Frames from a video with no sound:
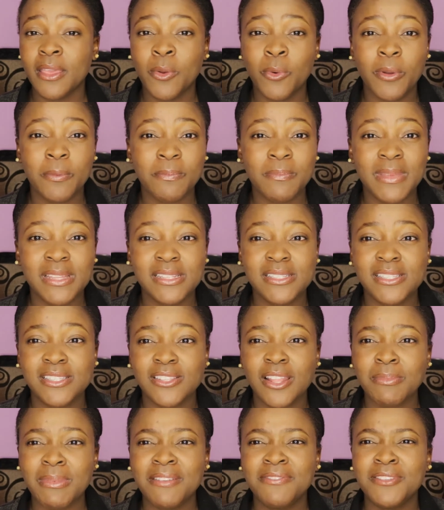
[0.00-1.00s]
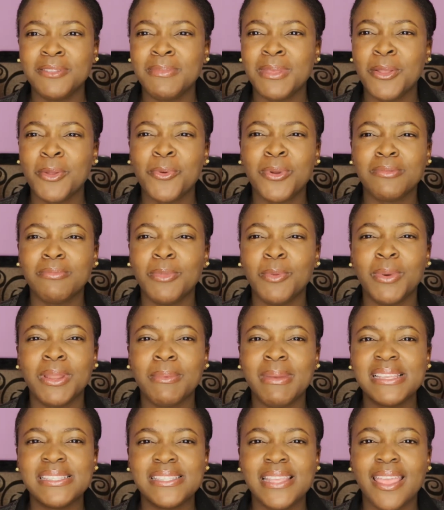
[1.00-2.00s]
equipment. Not my filming equipment, what
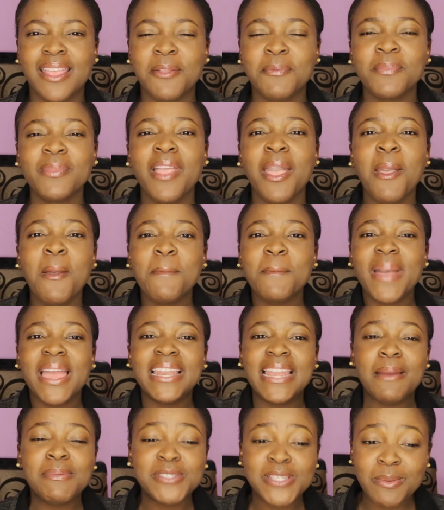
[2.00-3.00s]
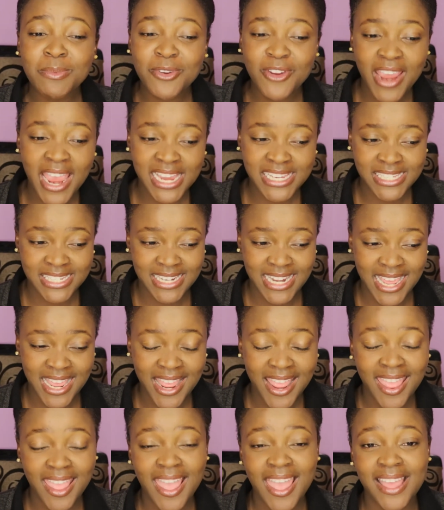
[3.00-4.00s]
am I saying? My laptop crashed,
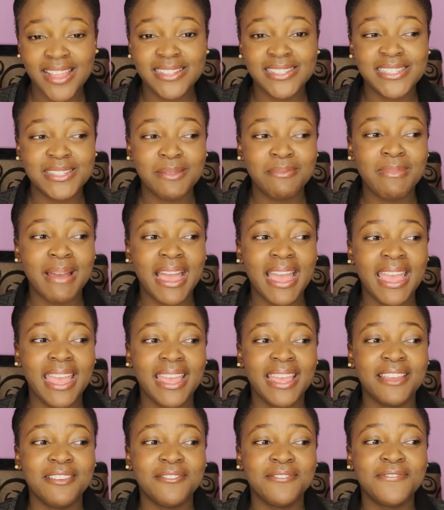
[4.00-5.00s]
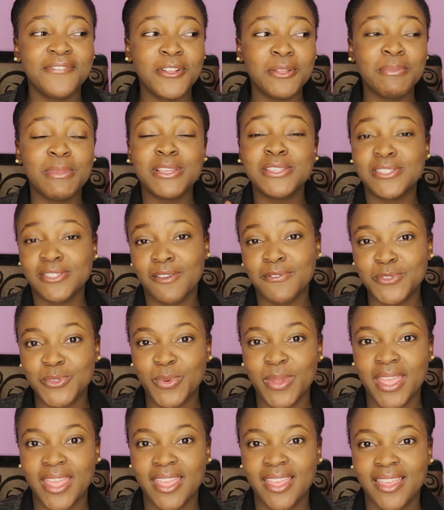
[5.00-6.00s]
nah, and my filming
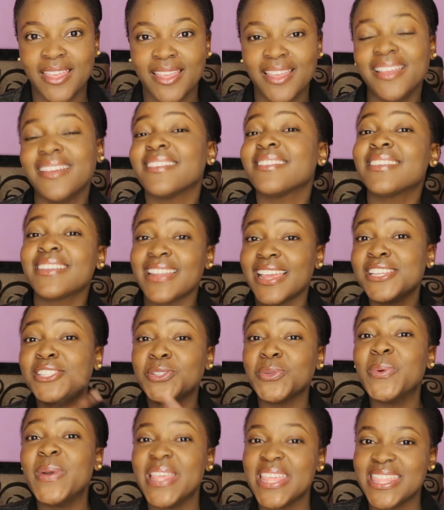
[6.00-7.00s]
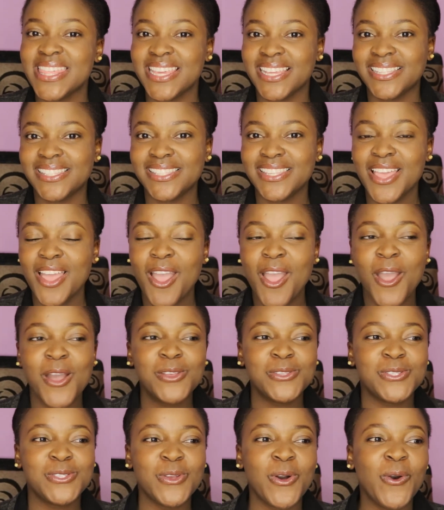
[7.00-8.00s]
software crushed with it
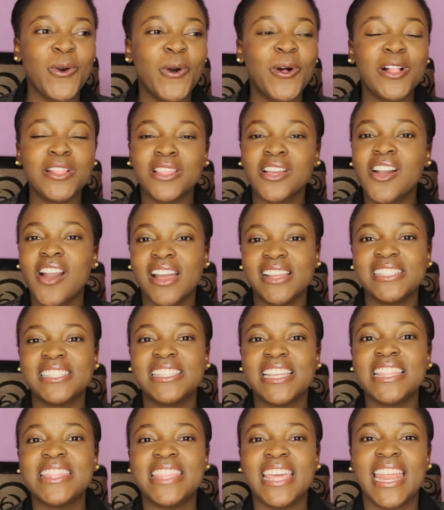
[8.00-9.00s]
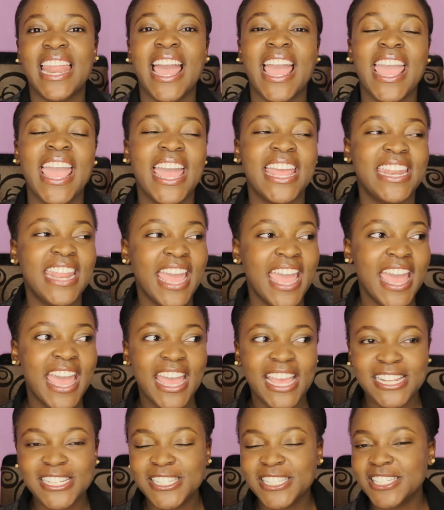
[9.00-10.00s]
so all the content that i had
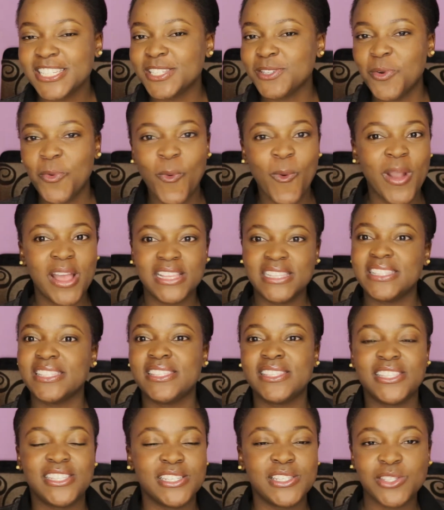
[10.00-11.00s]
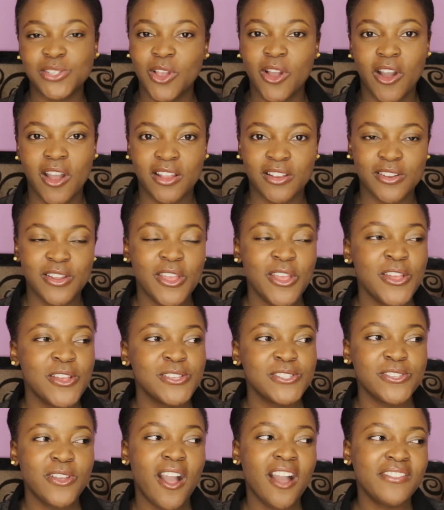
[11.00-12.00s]
had was just gone
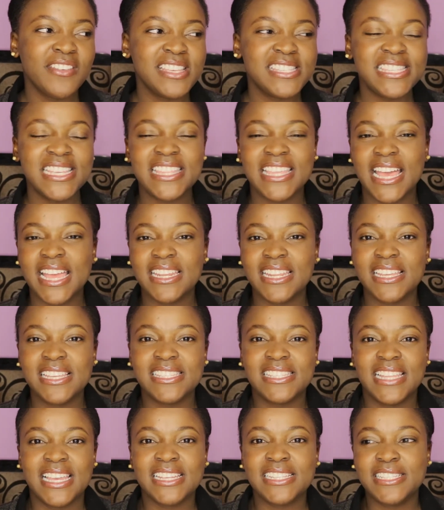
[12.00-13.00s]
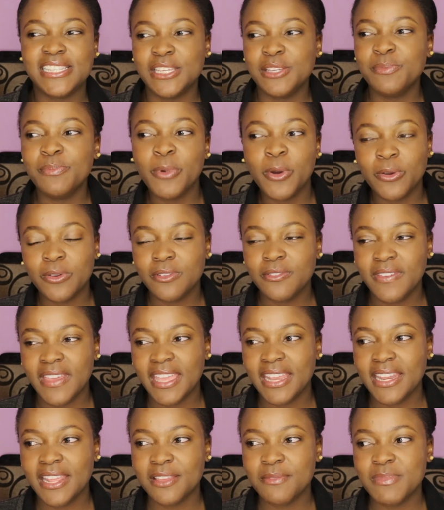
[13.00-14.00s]
so obviously that is like
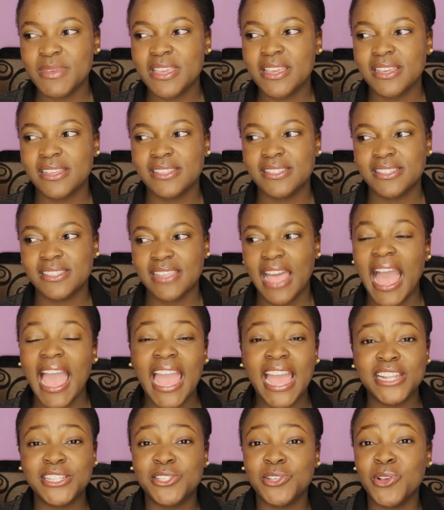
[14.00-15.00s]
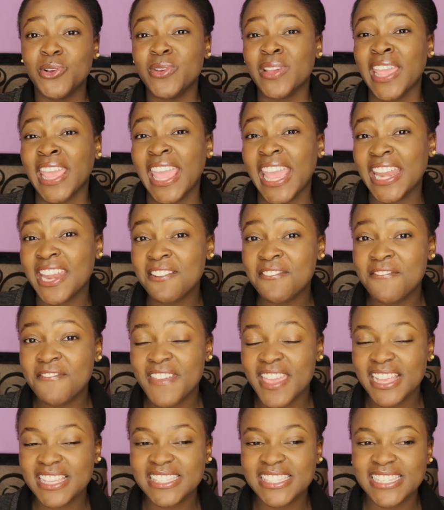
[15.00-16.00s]
demotivating because i had to go get it
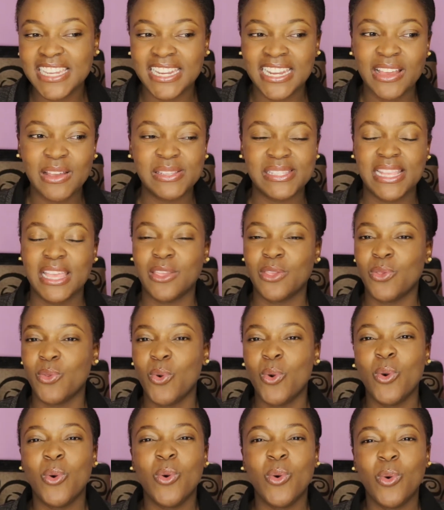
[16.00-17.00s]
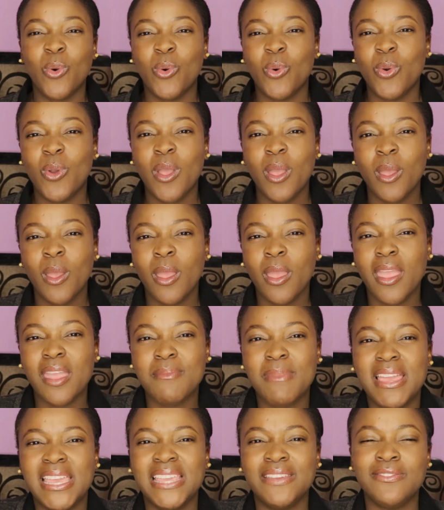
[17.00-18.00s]
fixed and i was like yo
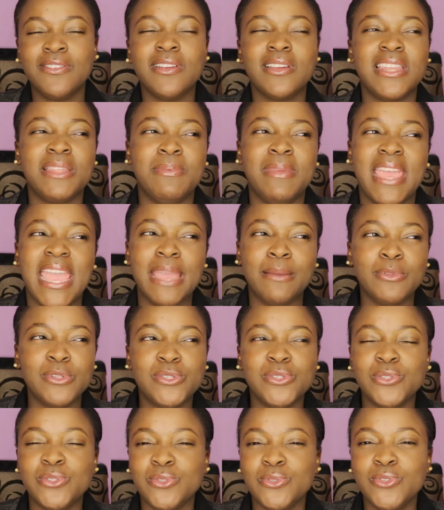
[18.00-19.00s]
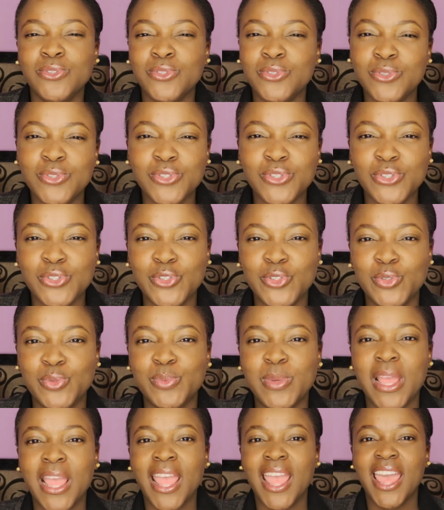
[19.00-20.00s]
am i even gonna be able to do
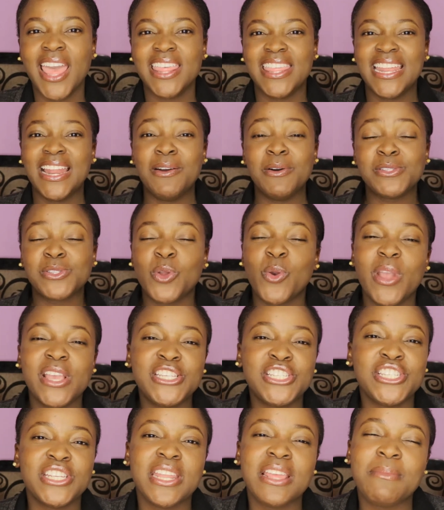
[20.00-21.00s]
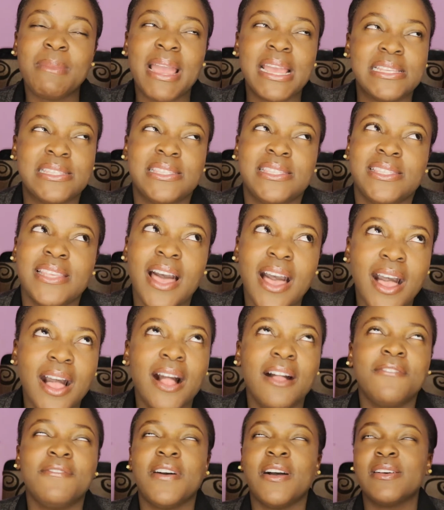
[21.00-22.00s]
youtube then i was questioning
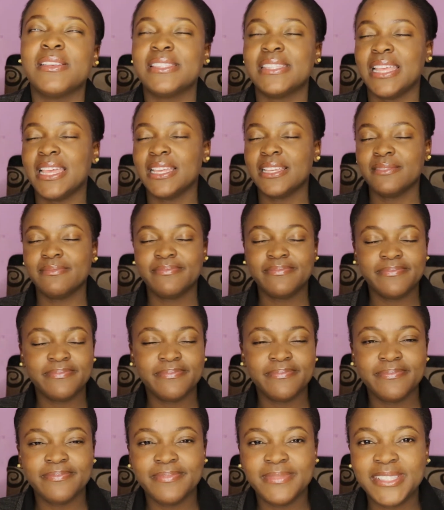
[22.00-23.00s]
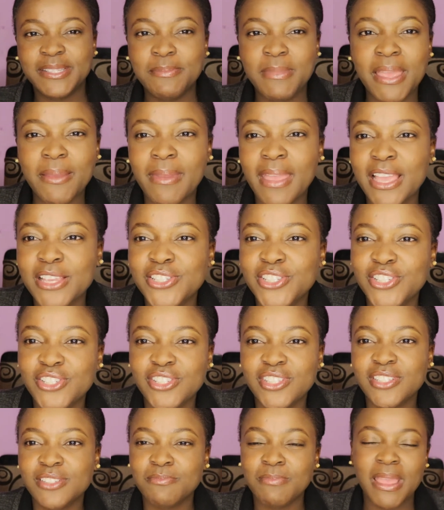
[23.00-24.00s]
myself i was like mm, maybe i
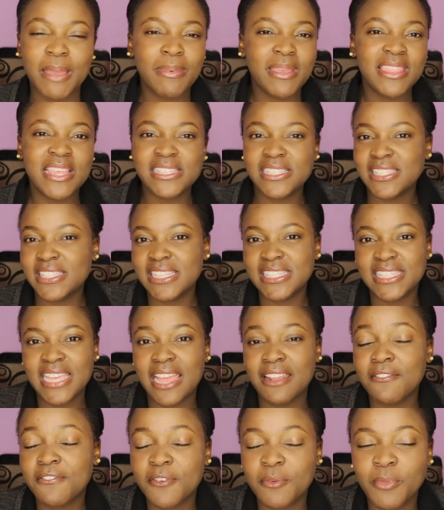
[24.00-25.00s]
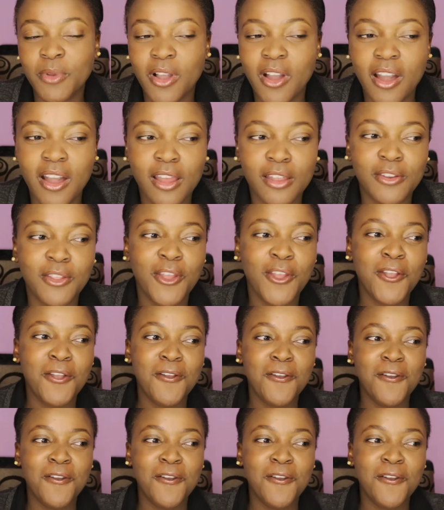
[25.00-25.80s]
should maybe this is a sign from god